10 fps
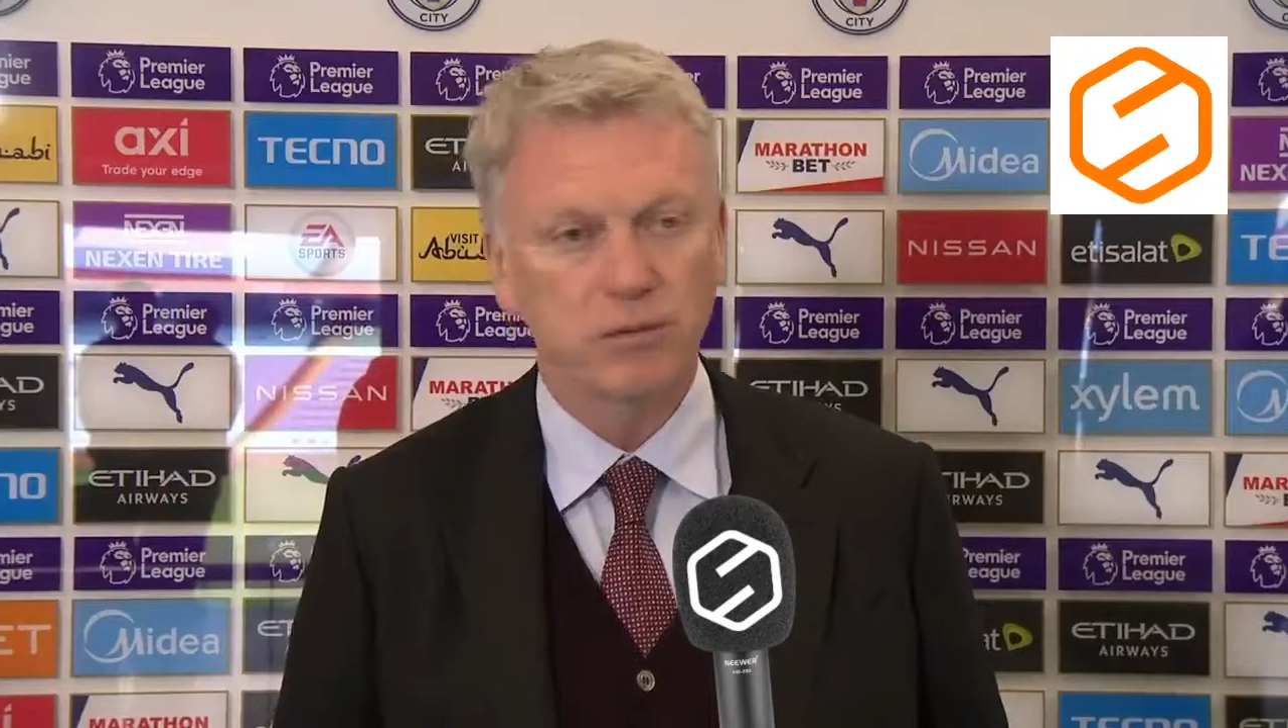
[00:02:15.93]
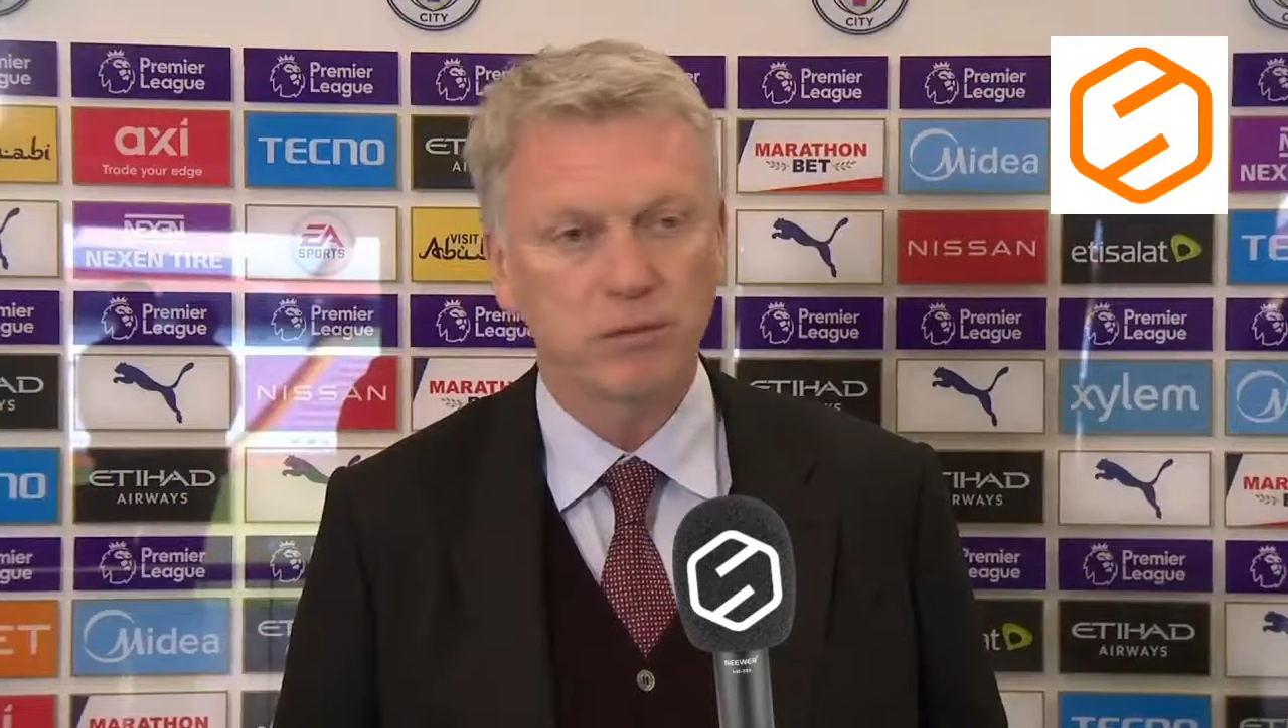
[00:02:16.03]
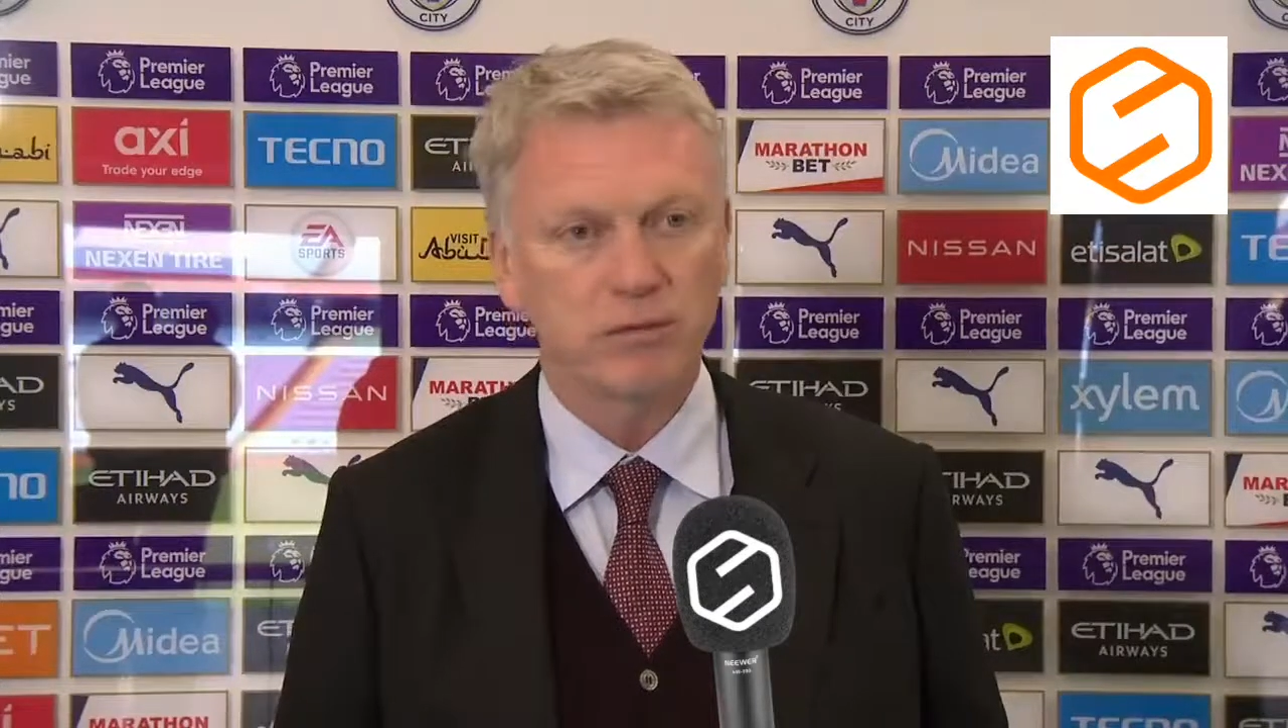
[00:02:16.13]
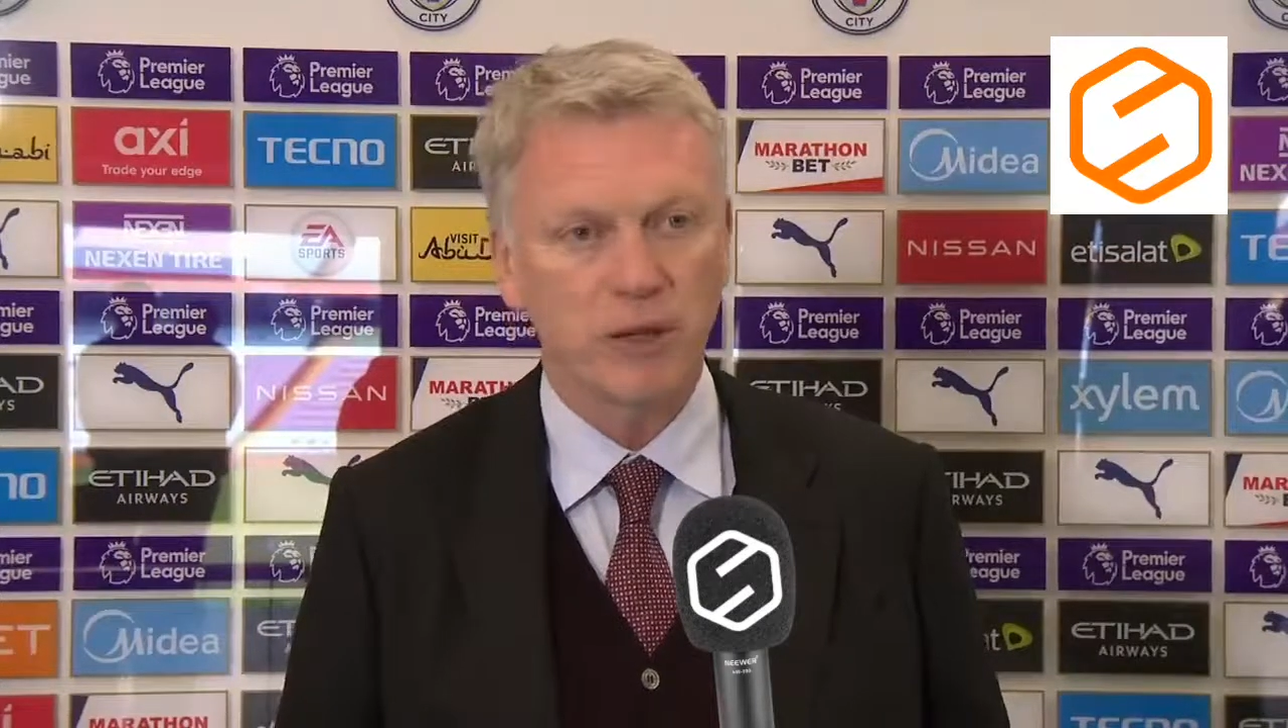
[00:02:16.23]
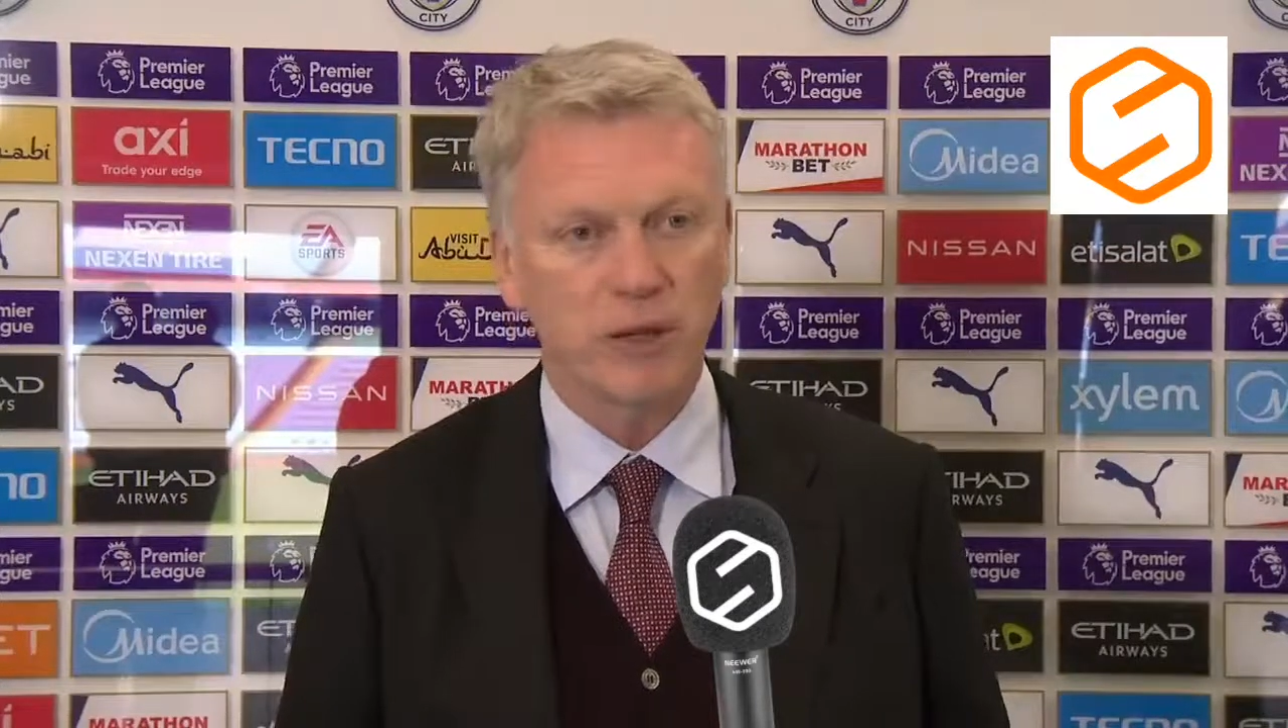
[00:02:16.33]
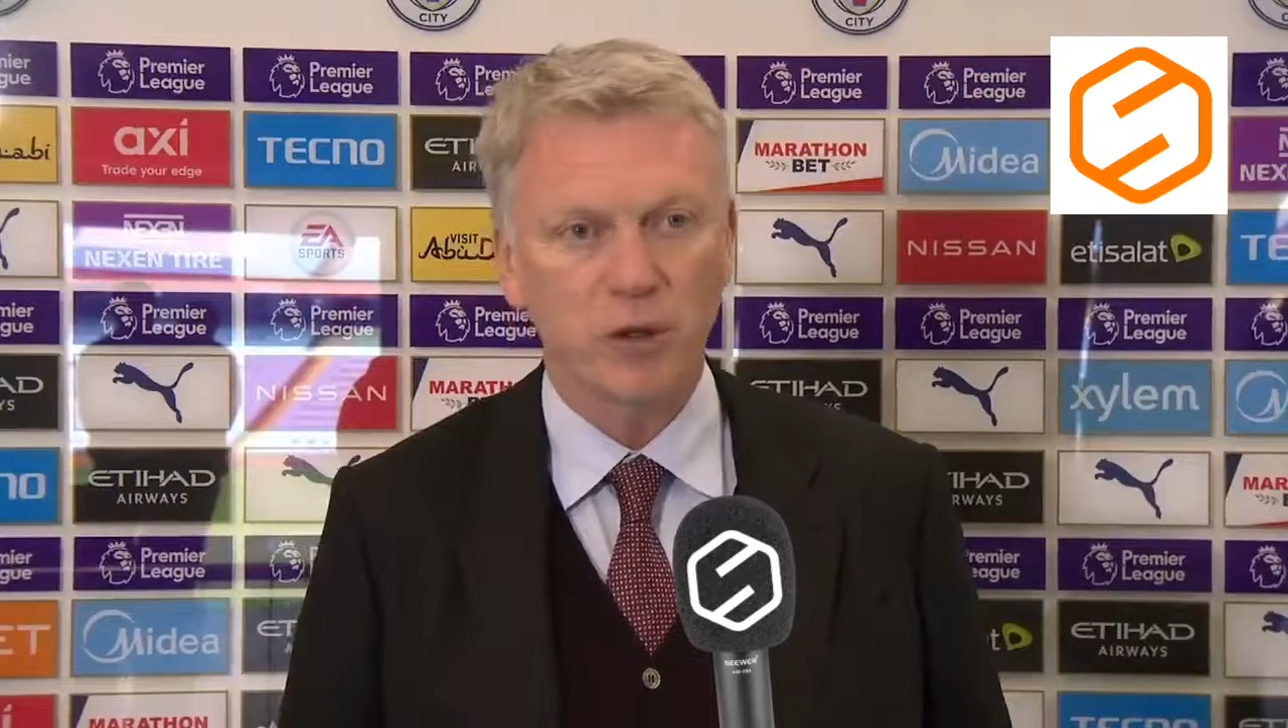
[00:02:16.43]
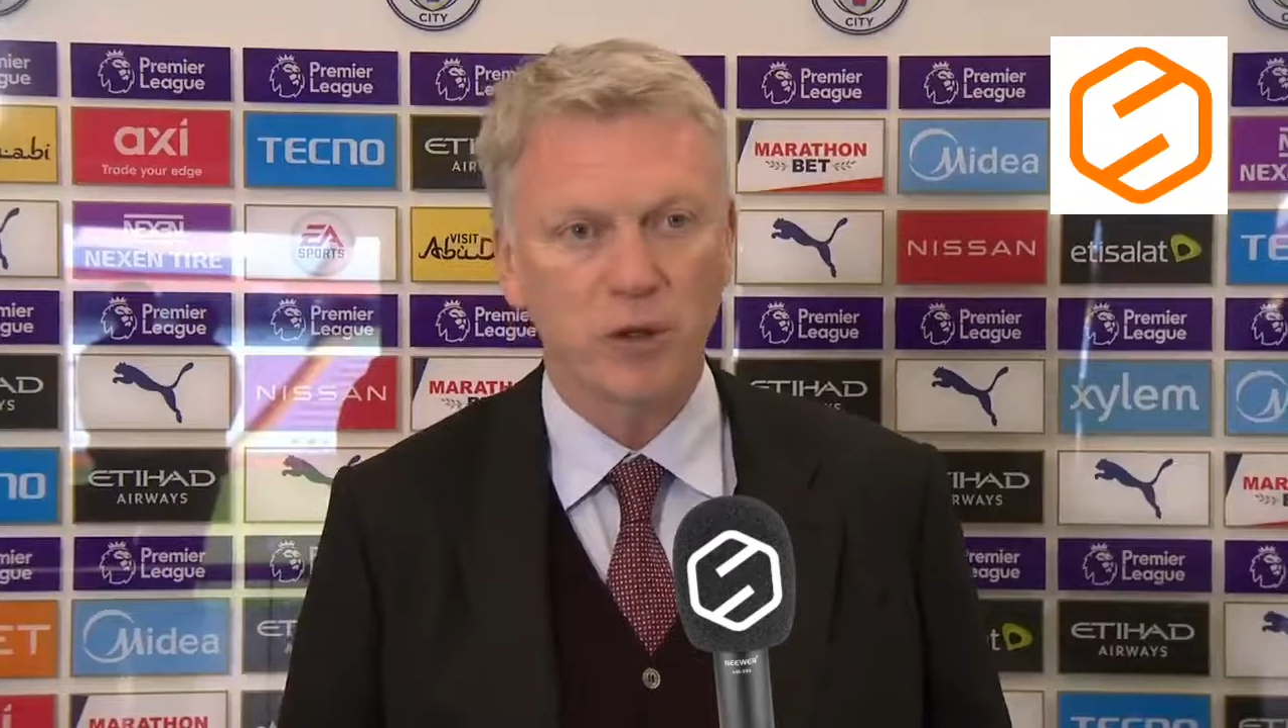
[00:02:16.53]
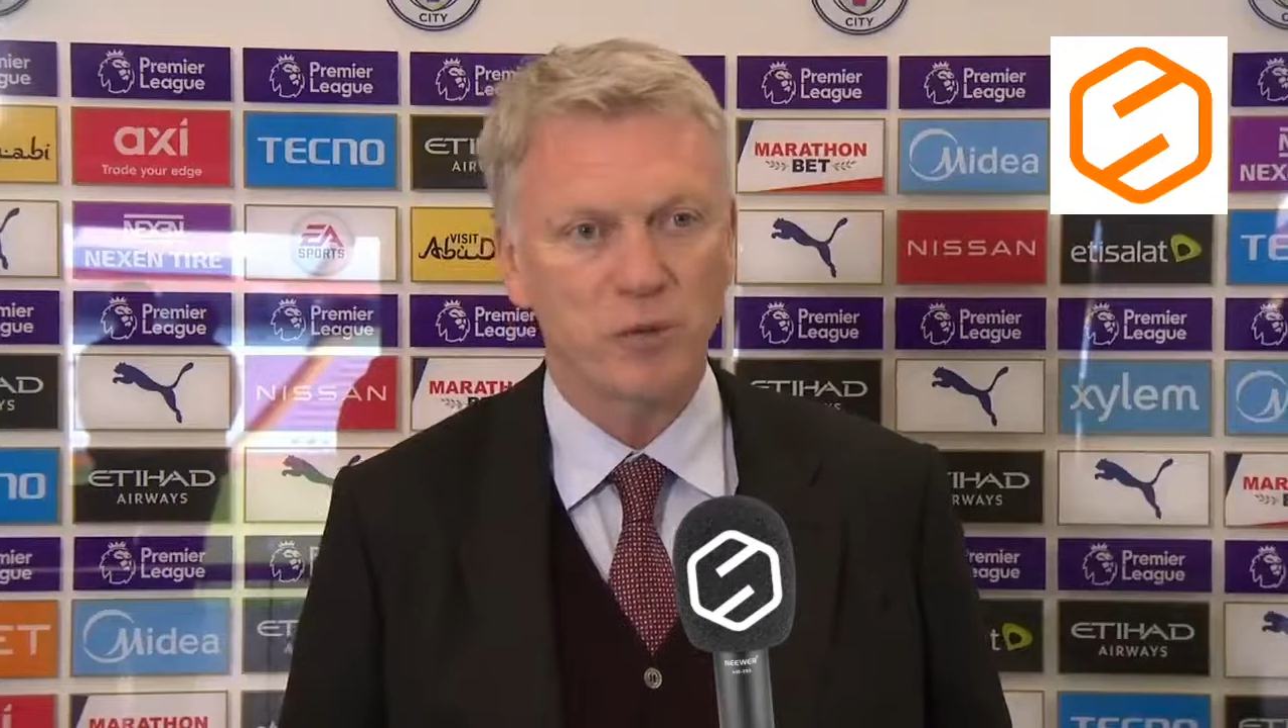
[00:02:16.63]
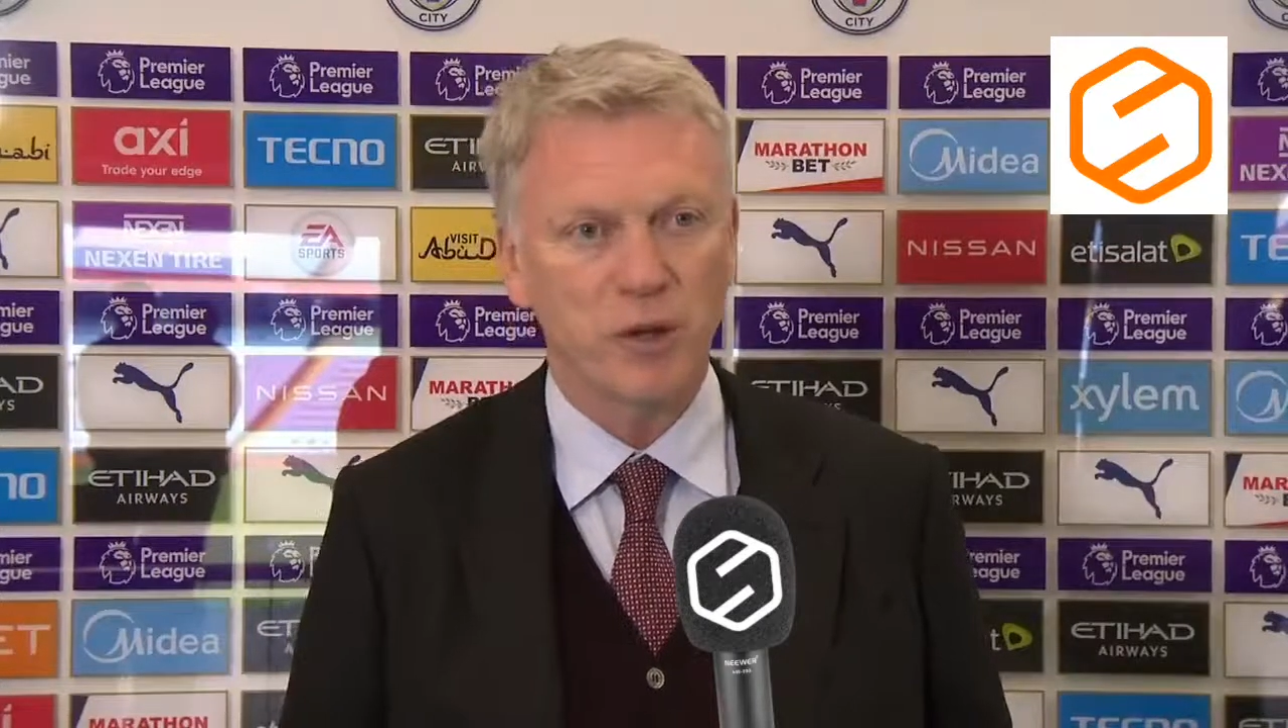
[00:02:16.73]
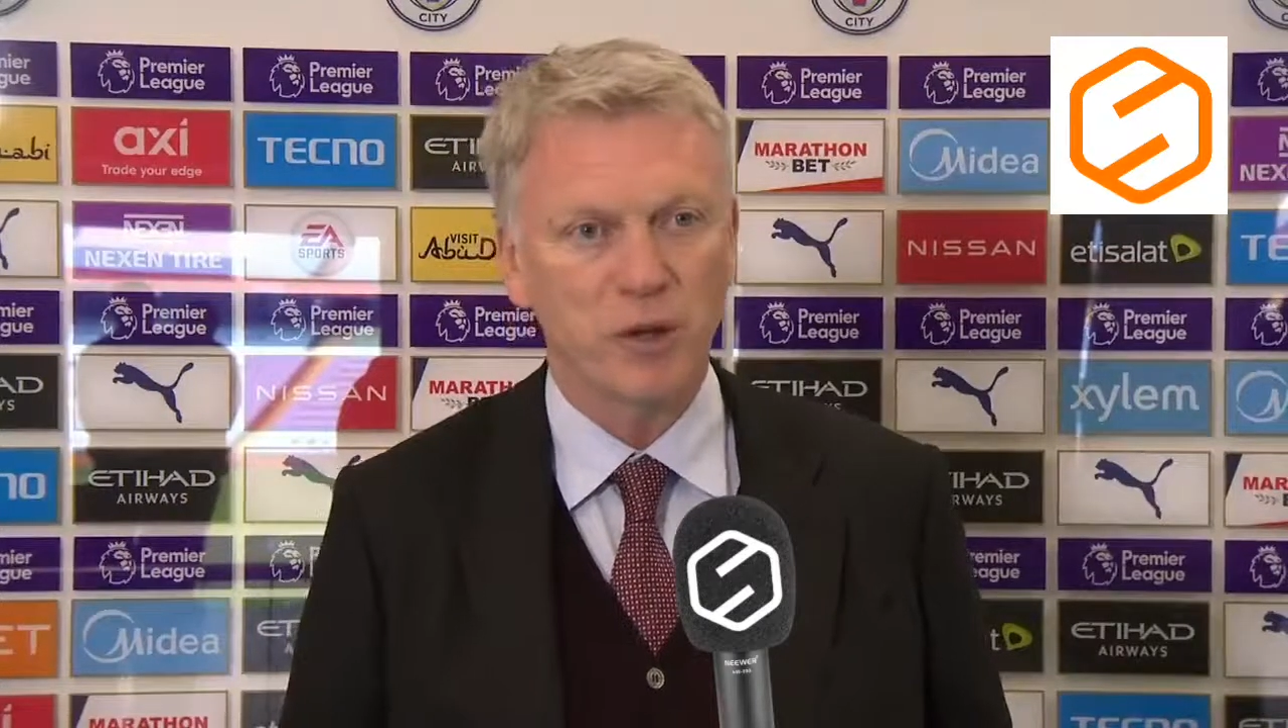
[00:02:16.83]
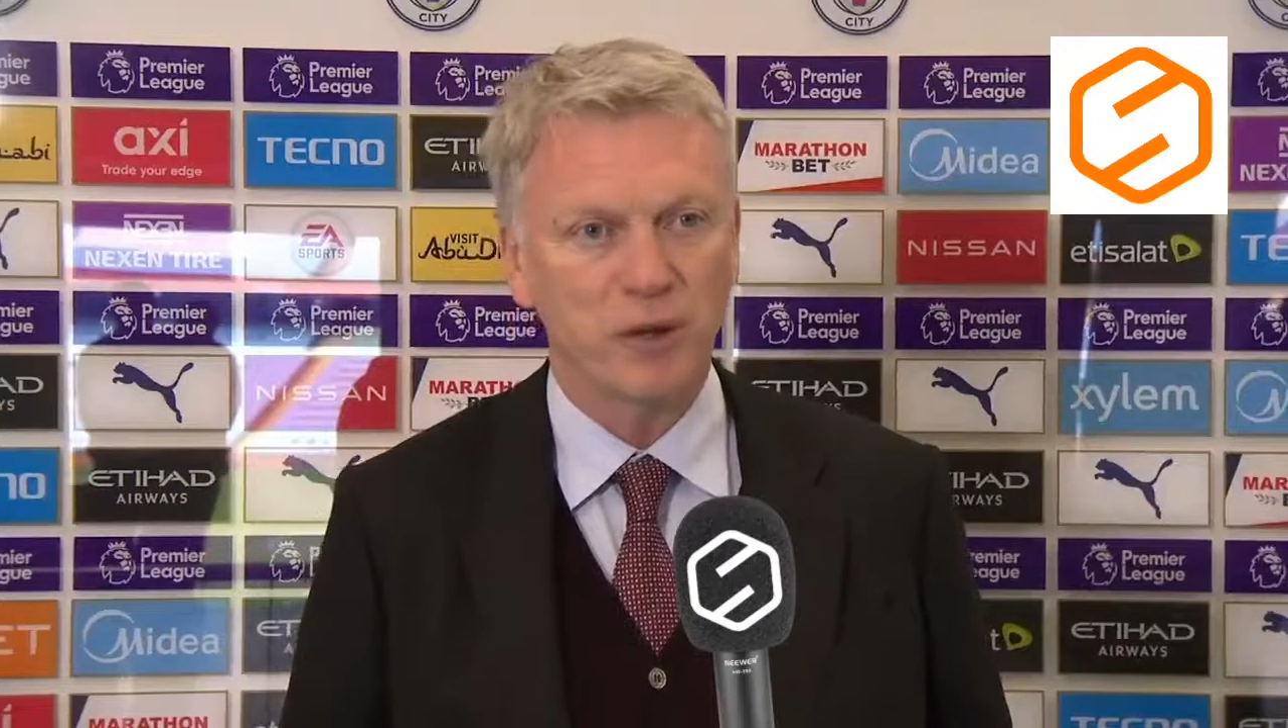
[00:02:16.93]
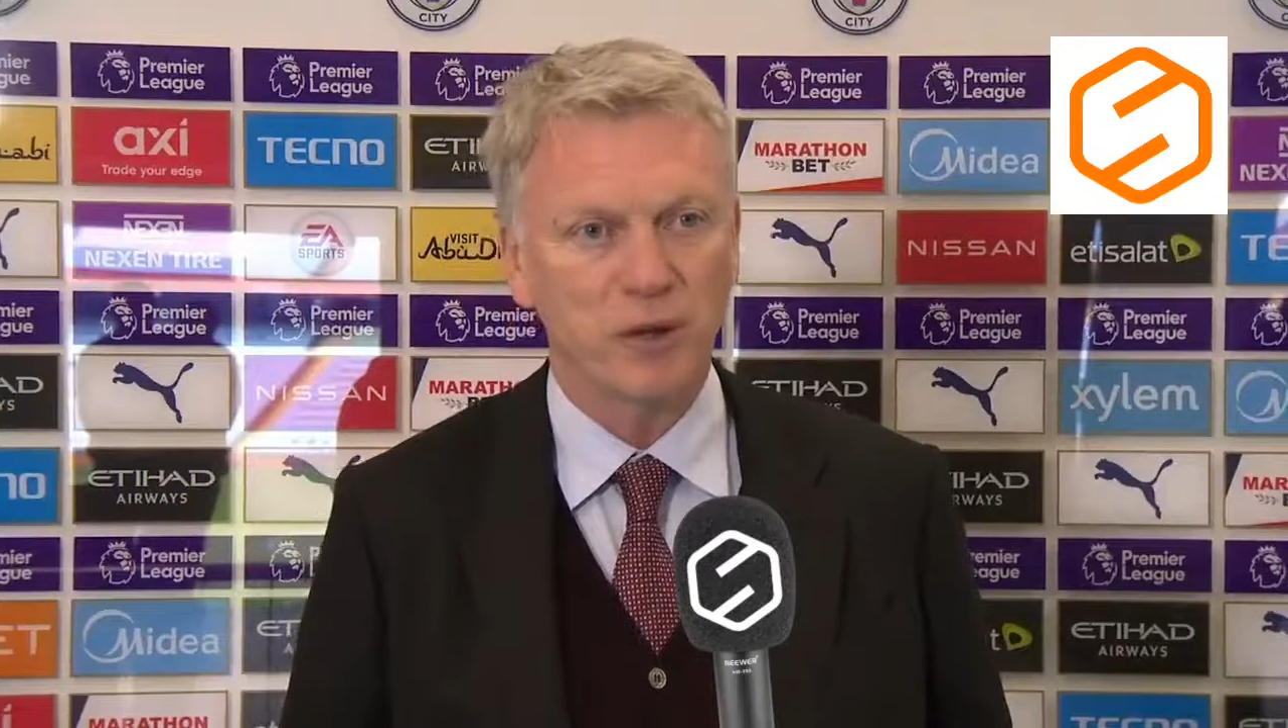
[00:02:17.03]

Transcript: it wasn't where we thought